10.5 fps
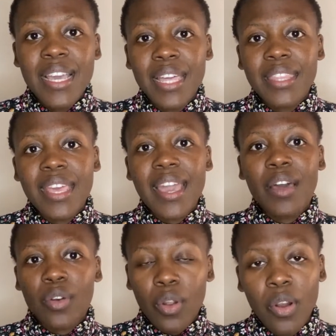their
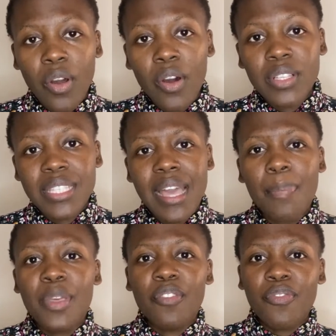roll-ons, their
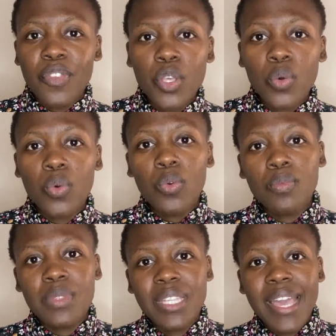
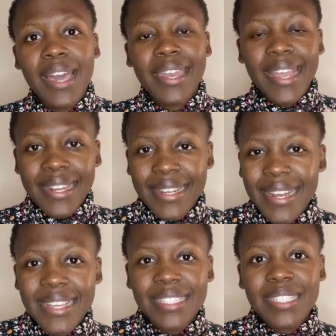perfumes, their
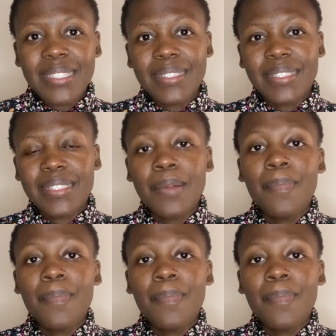necklaces,